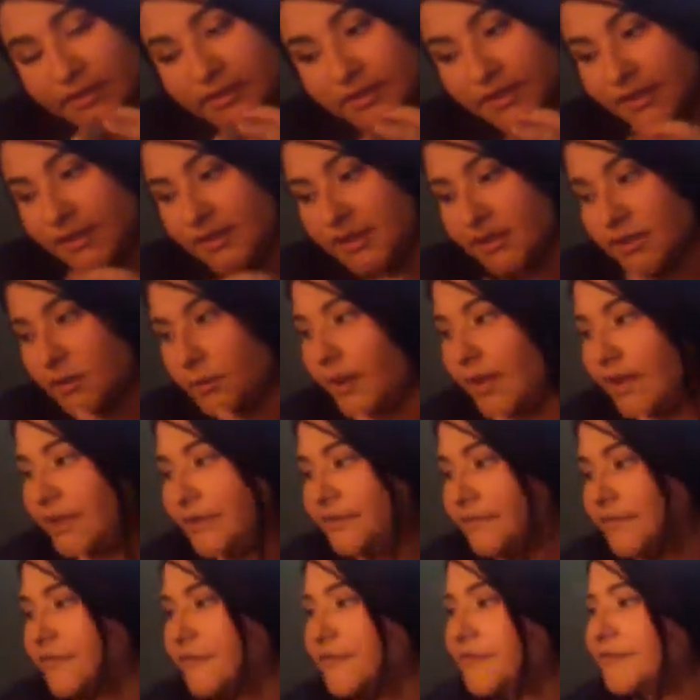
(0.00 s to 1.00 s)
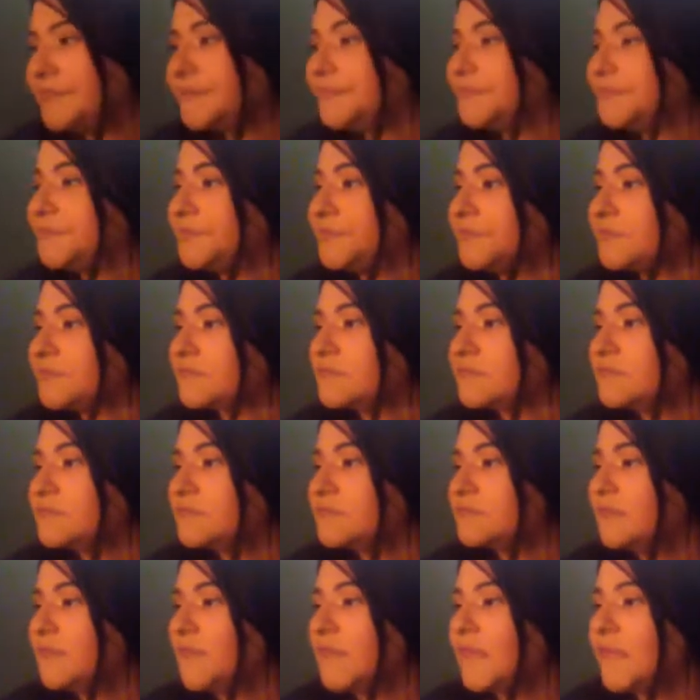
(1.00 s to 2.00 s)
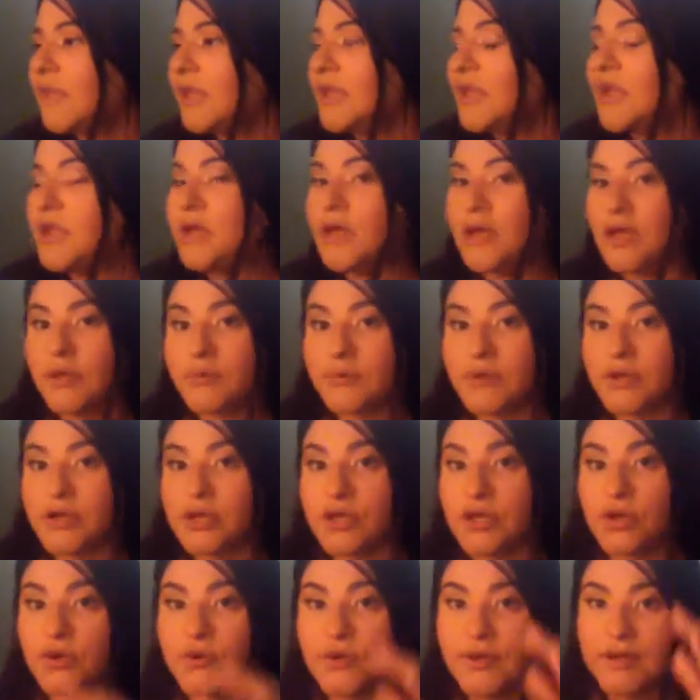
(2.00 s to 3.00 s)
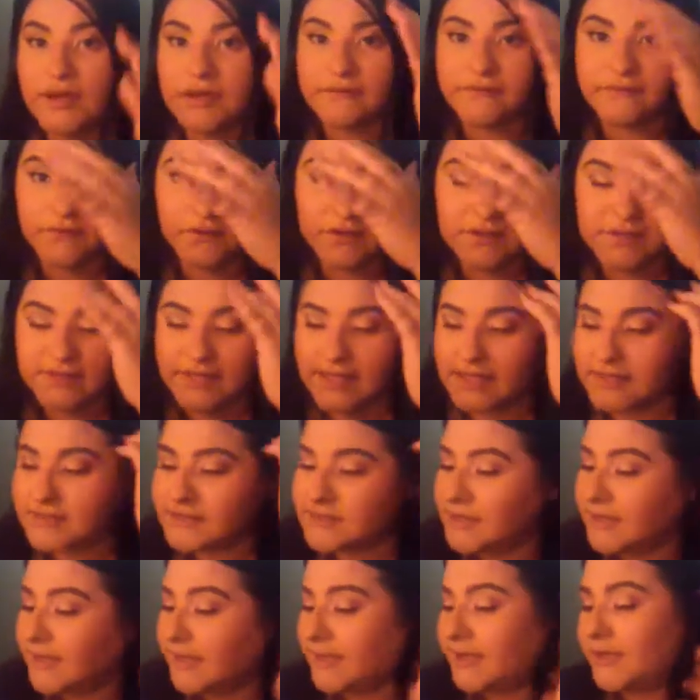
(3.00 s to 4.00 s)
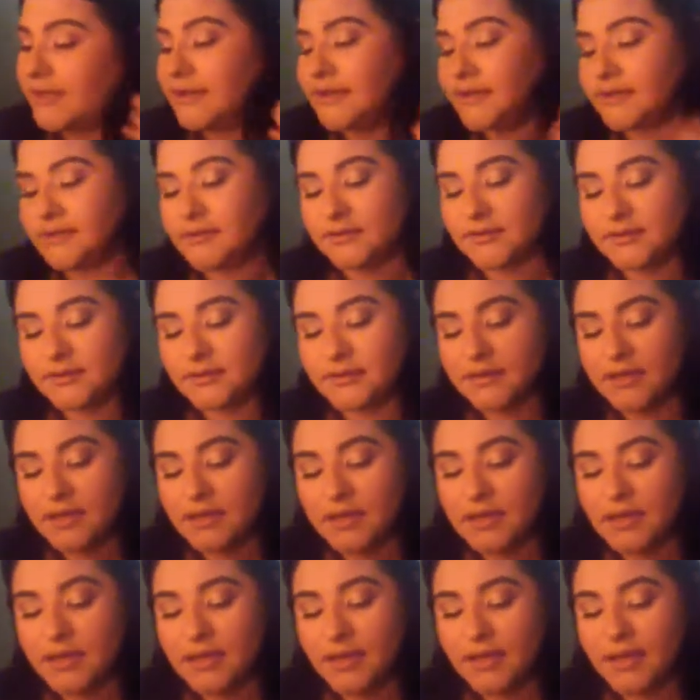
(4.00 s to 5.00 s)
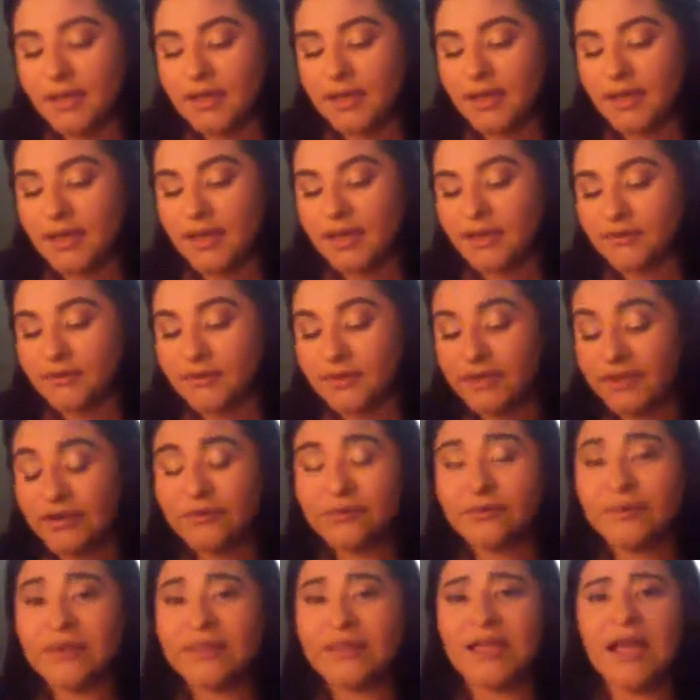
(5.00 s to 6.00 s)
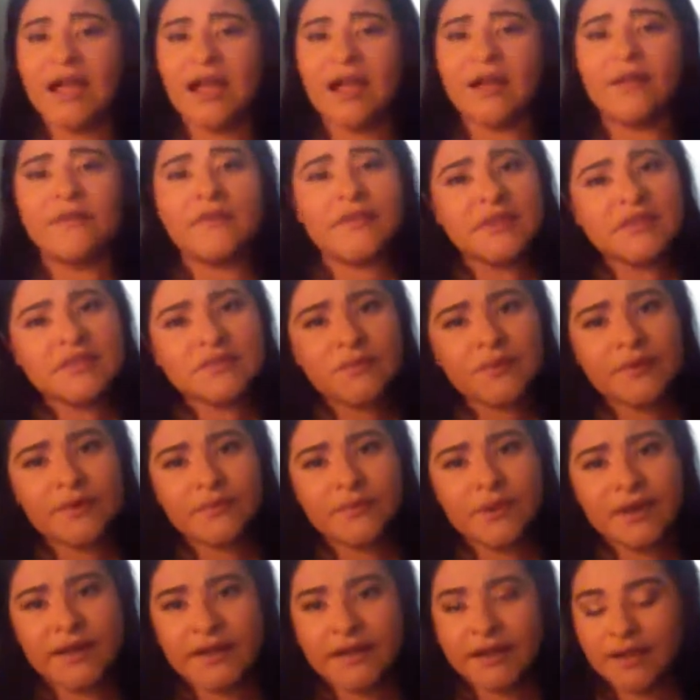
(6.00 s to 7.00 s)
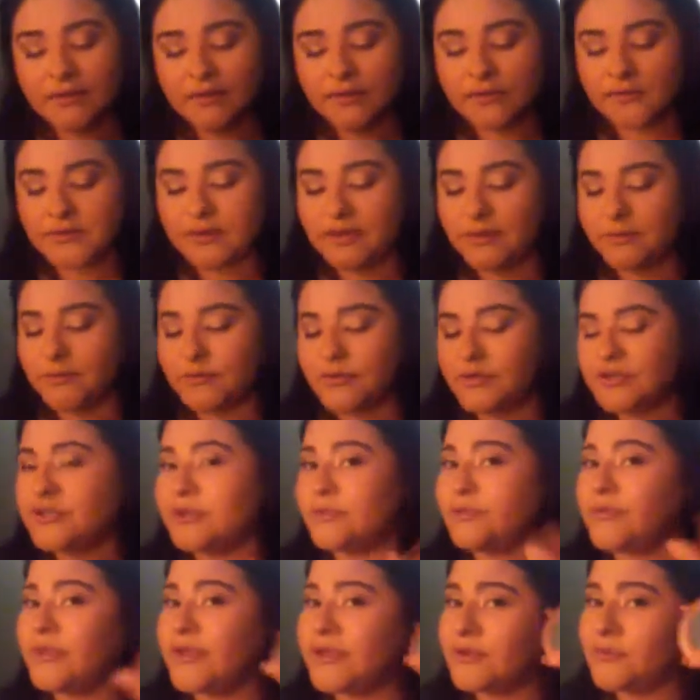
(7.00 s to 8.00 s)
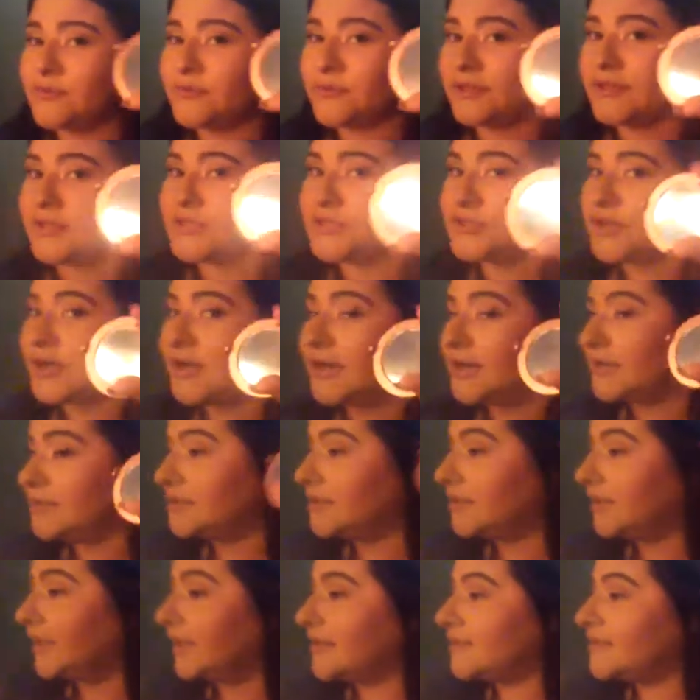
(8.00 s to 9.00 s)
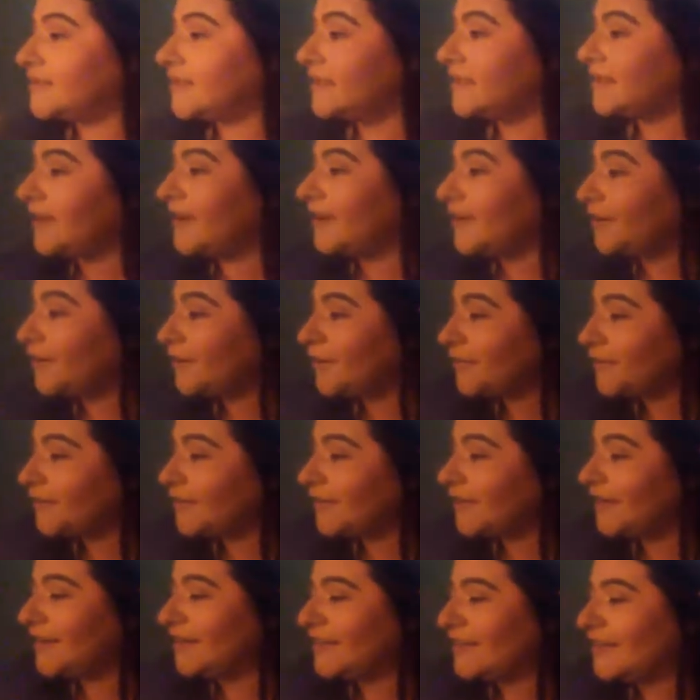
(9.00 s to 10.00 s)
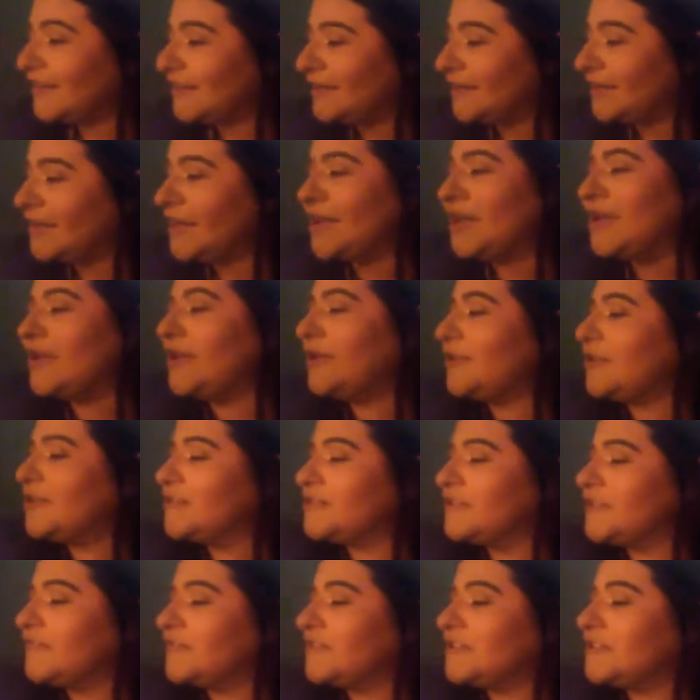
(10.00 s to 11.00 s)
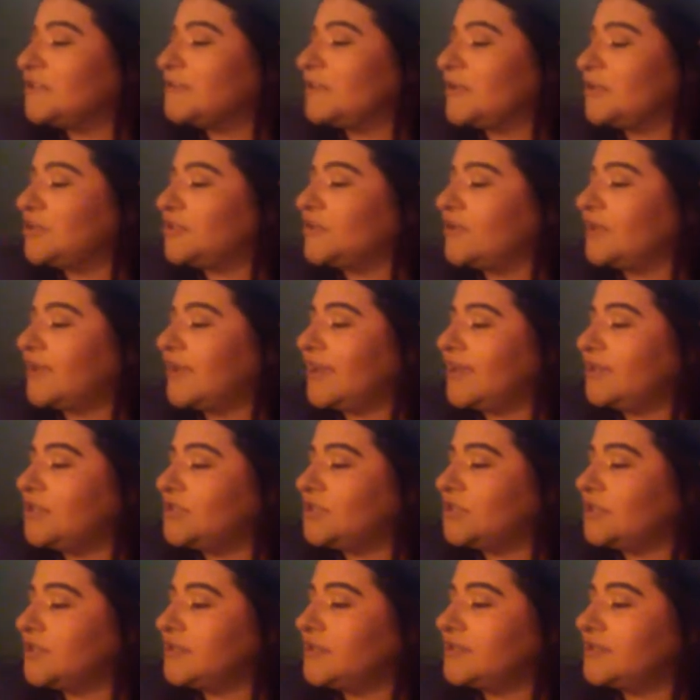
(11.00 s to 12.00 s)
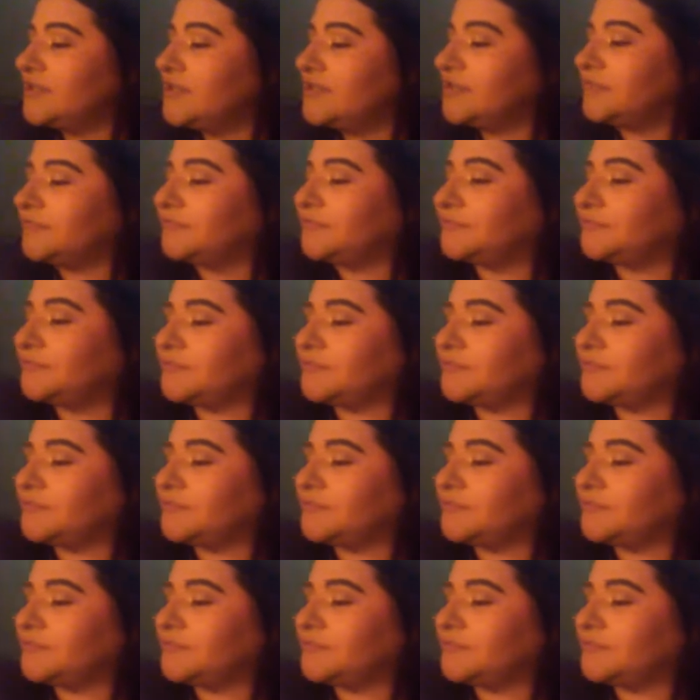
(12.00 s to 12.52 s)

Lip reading: Heat Wave. I'm gonna go in for that today. I know they don't really have this one right now anymore, so I'm like really trying to like take care of it and use it for special occasions.